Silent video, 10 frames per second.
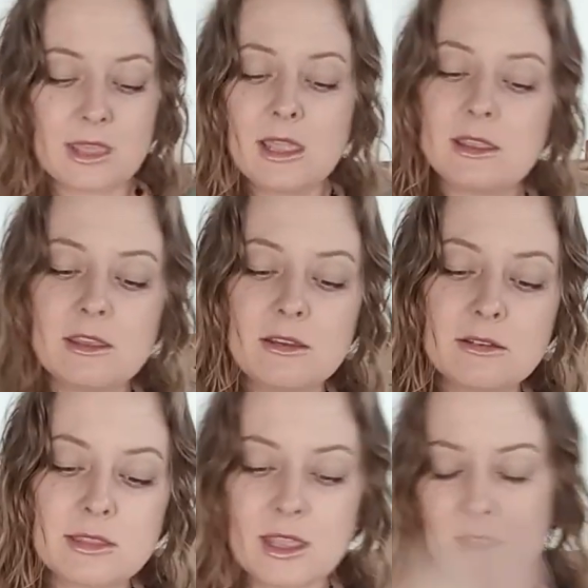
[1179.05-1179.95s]
Thank
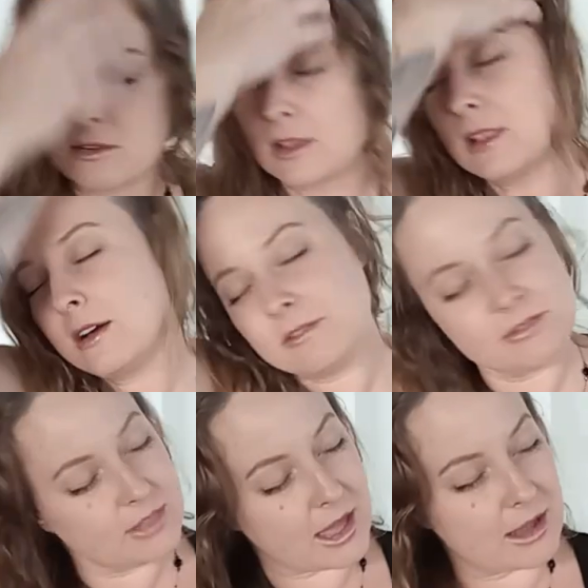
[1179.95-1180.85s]
you. Thank you. I
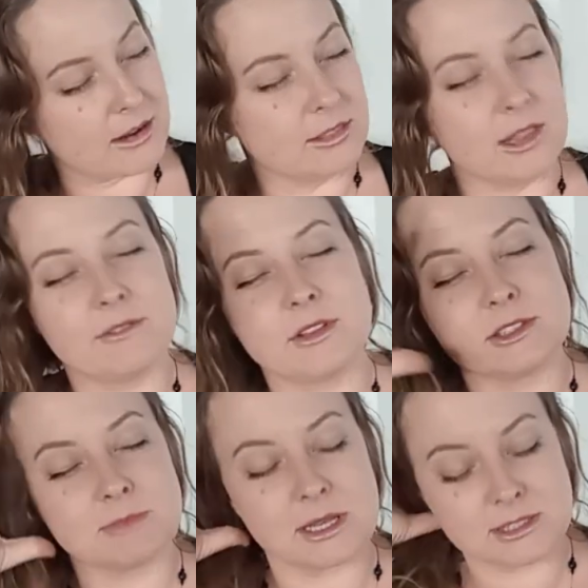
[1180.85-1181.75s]
love that. Love
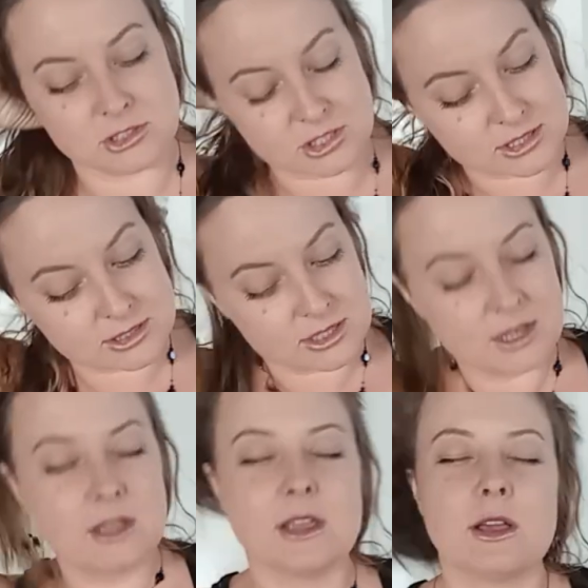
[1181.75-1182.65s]
those messages.
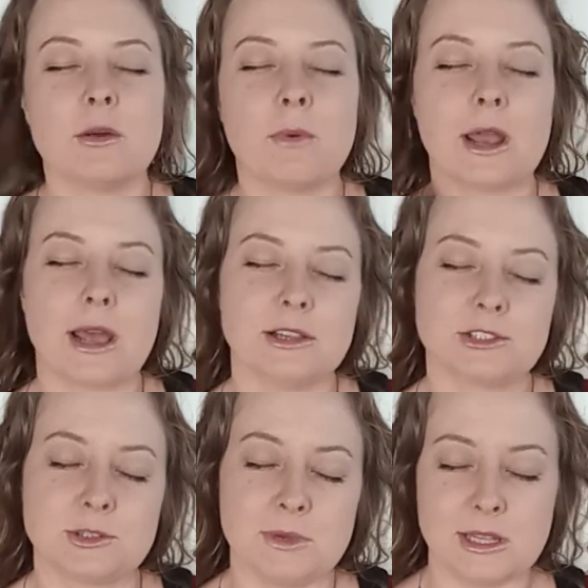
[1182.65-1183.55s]
What
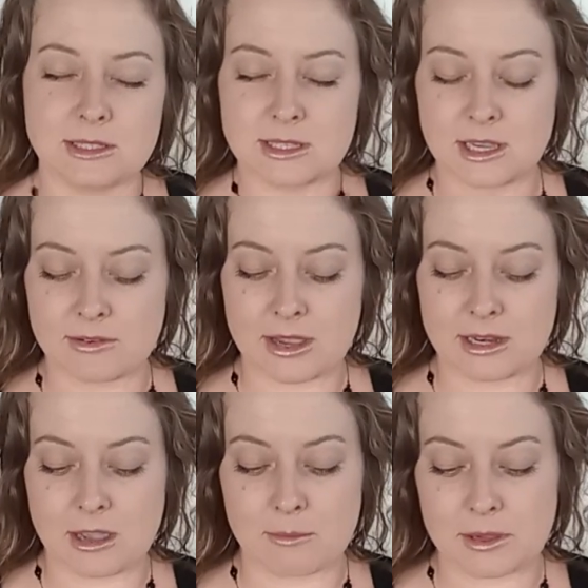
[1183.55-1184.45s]
else do we need to hear
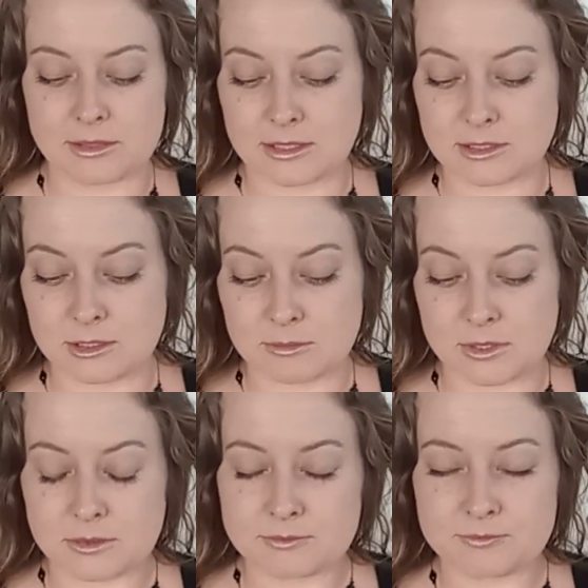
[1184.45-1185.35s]
right now about this new
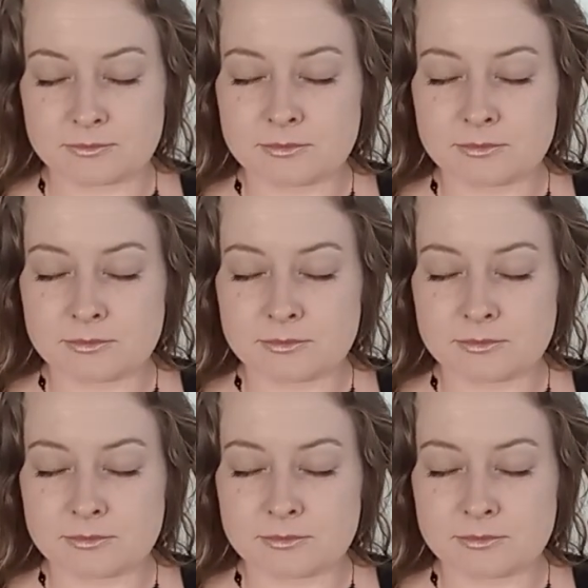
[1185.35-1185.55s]
moon?